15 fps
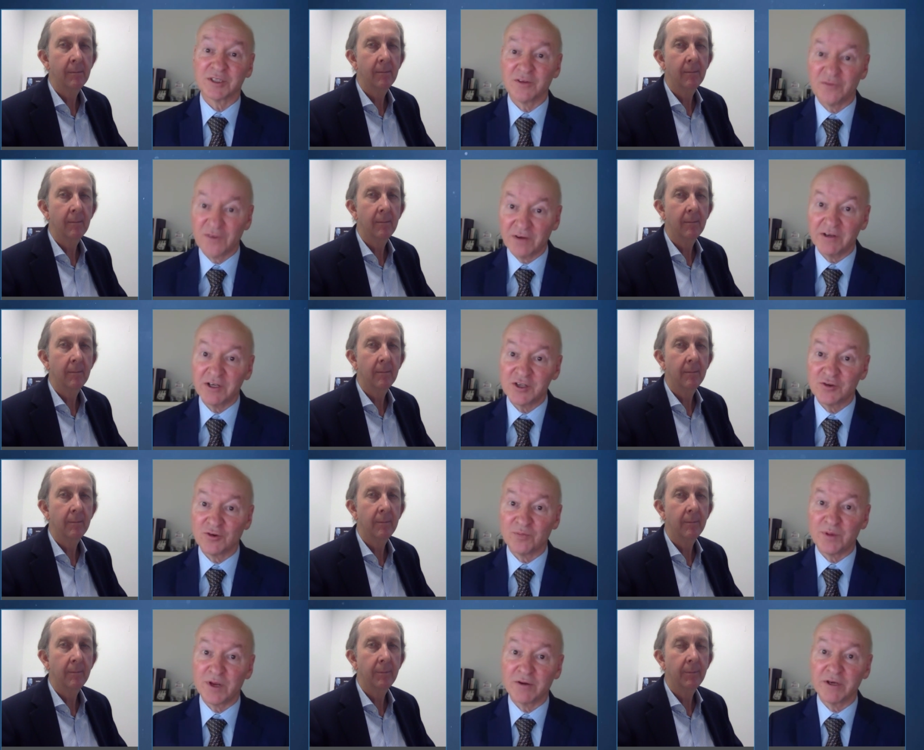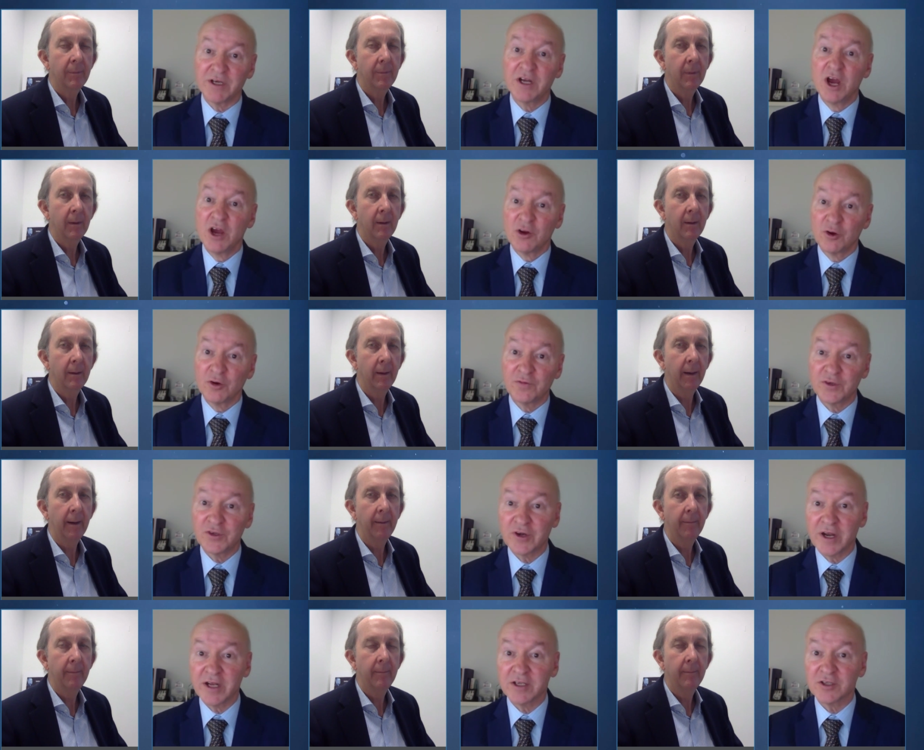Speaker 1: So very short period. Good for
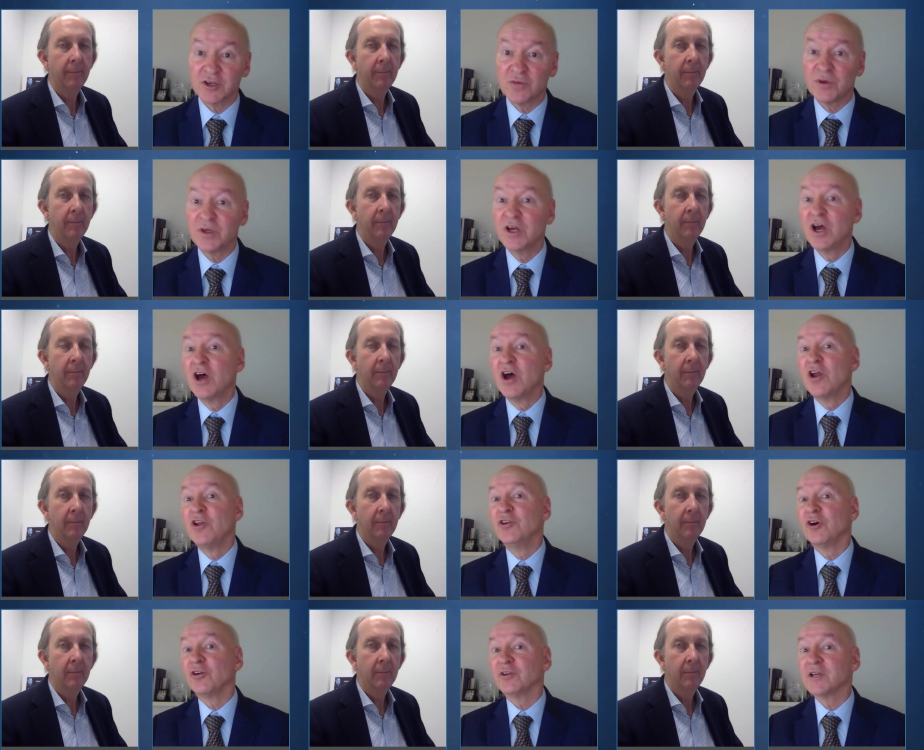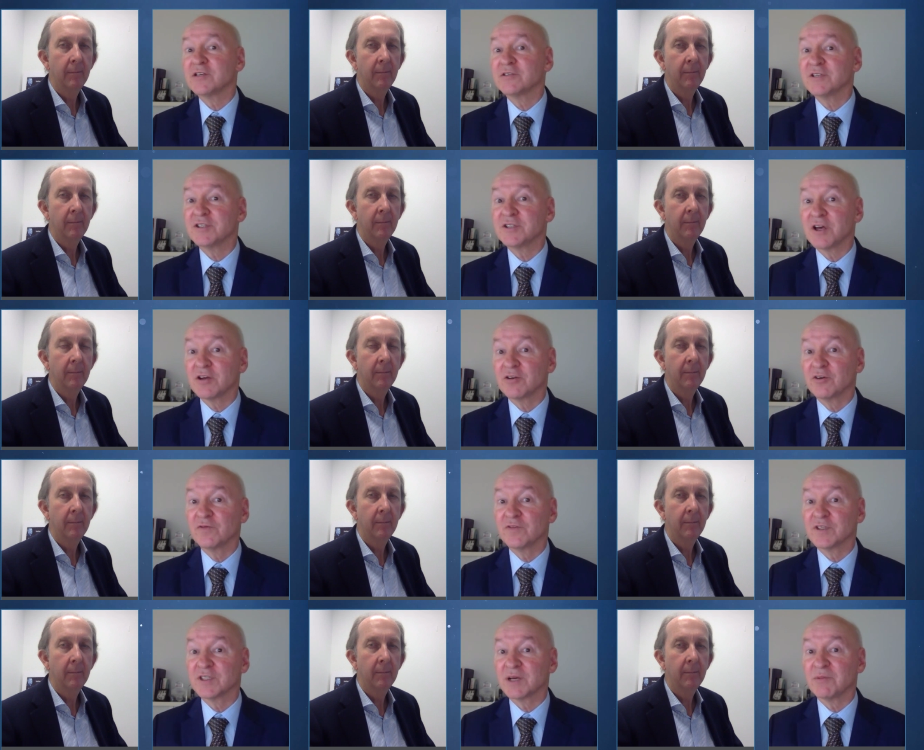Transurban, not necessarily so good
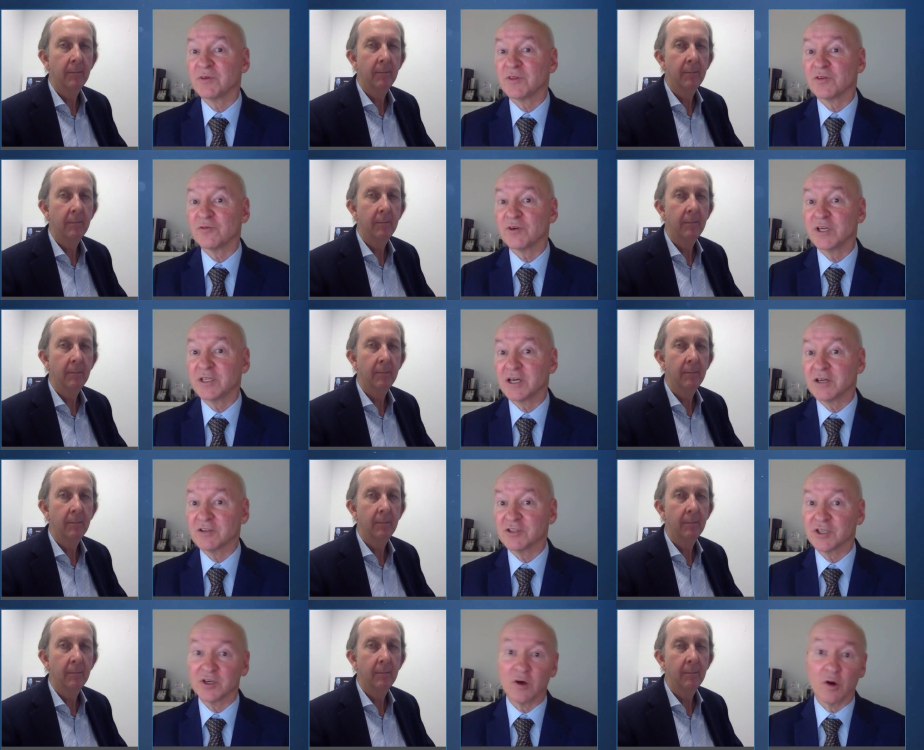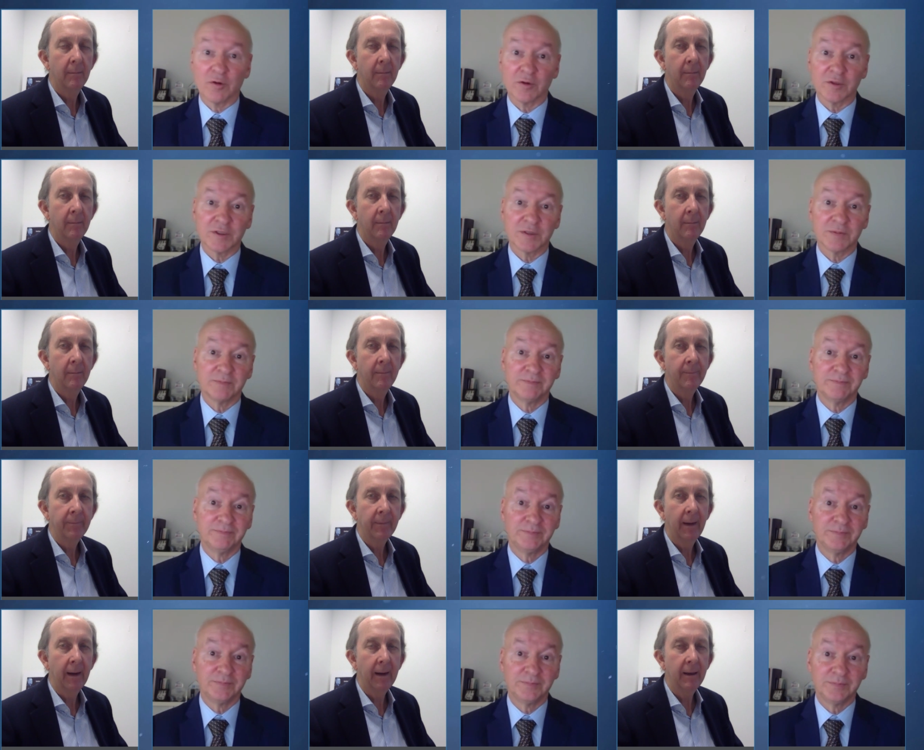for some of the retail shareholders.
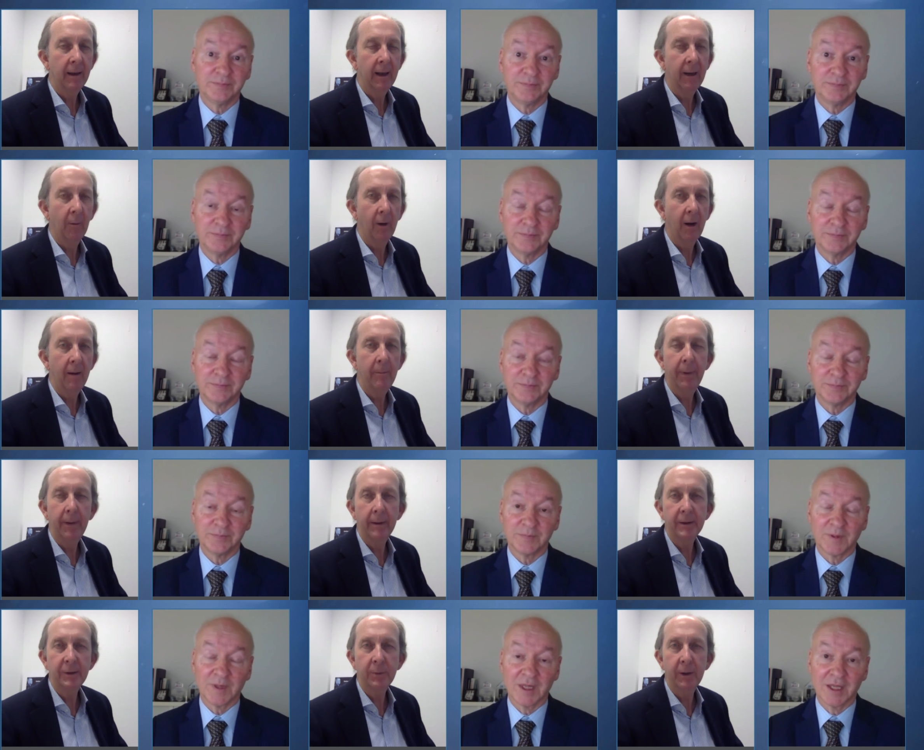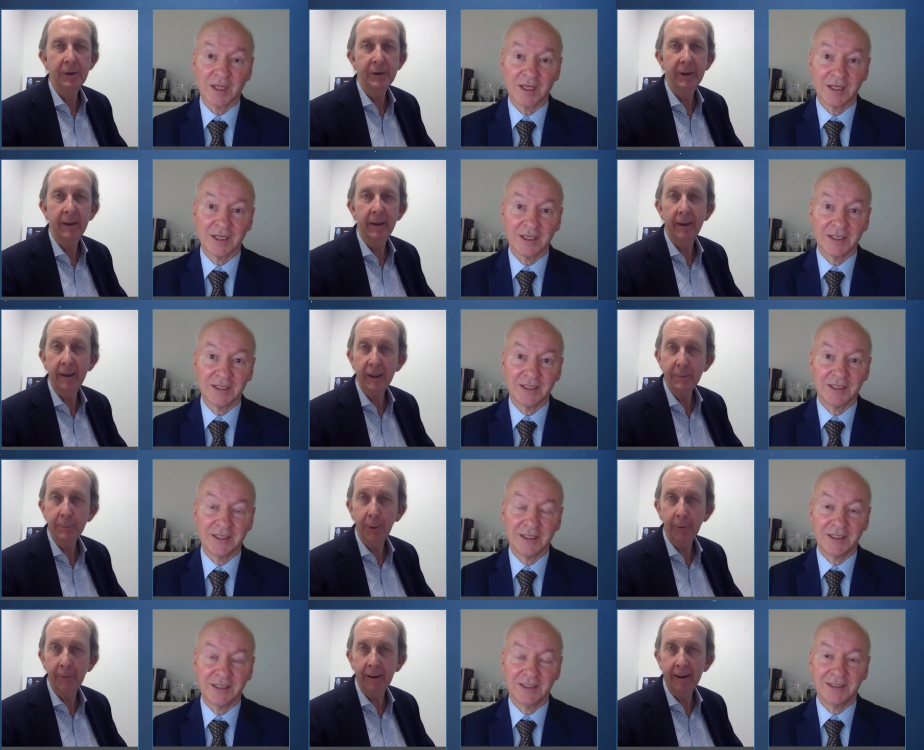
Speaker 2: Okay, well, I'm Peter Switzer. He's
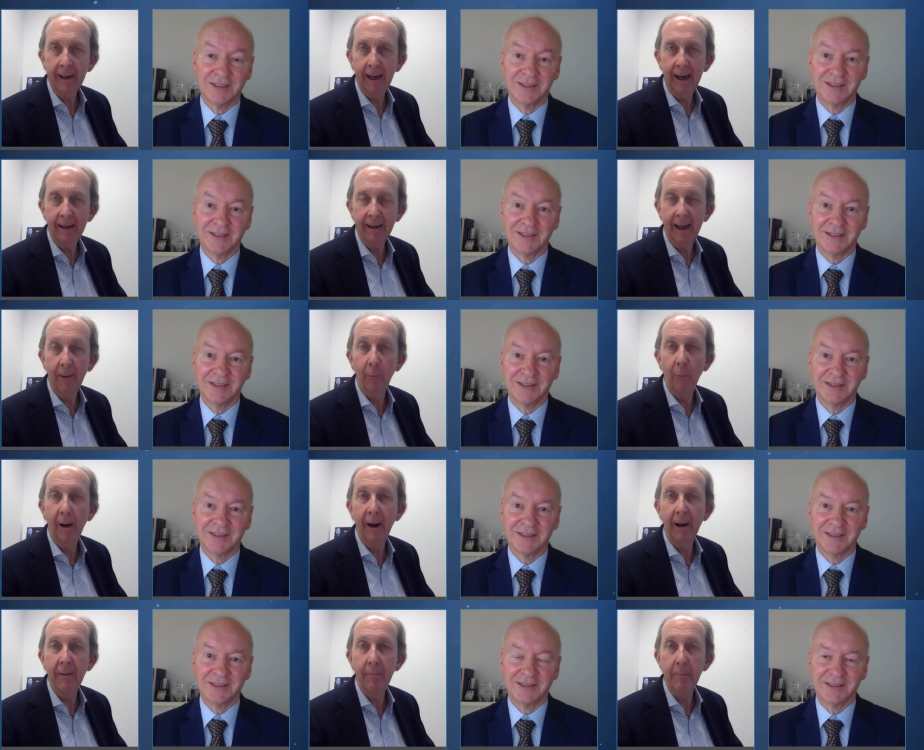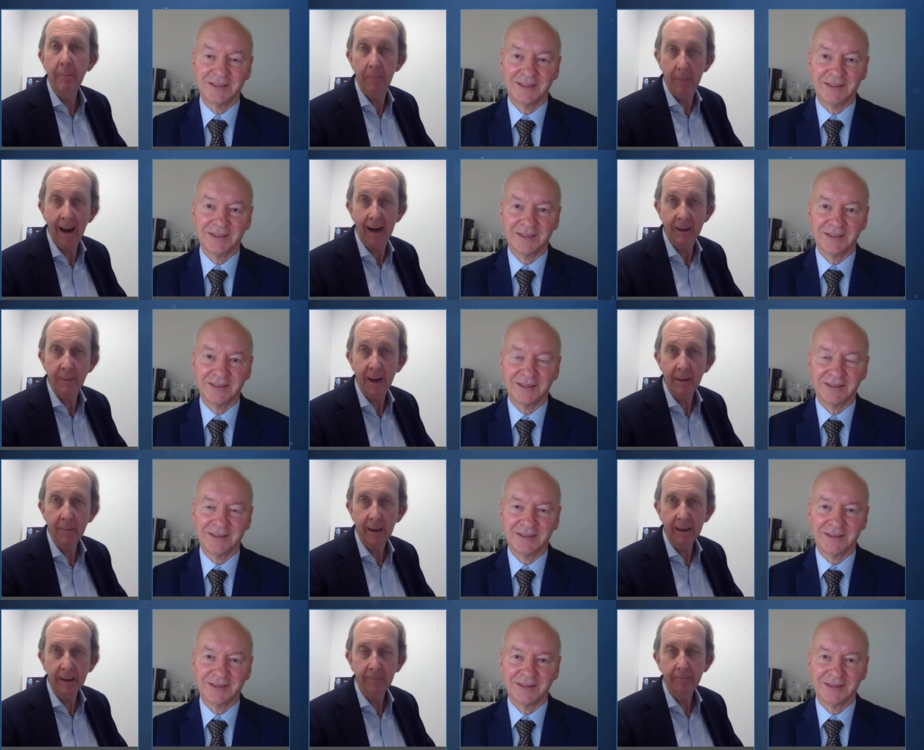Paul Rickard, and we're mad about
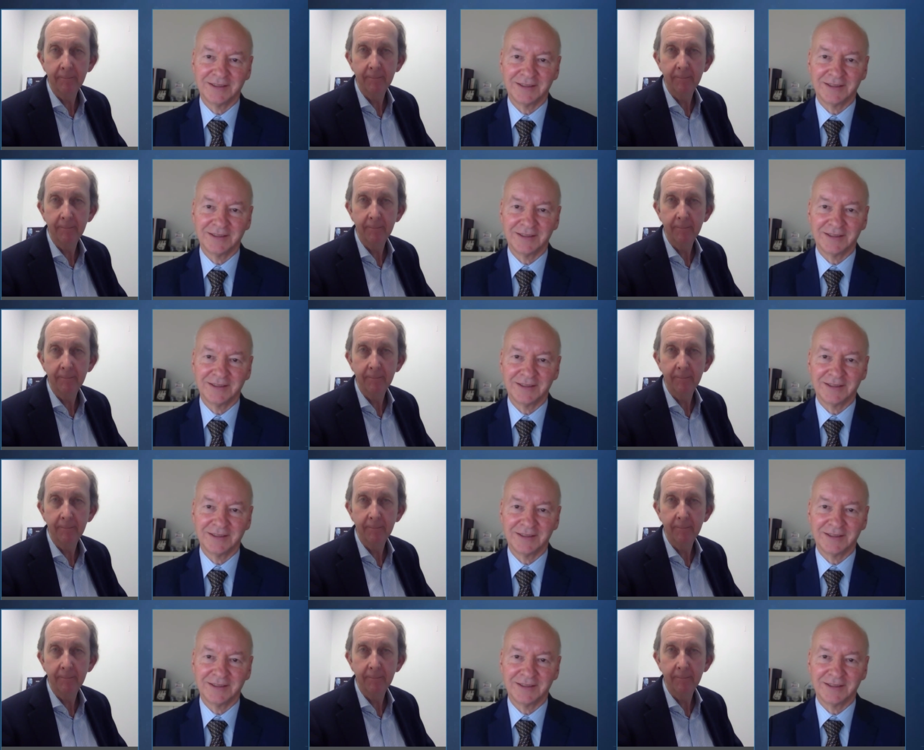money.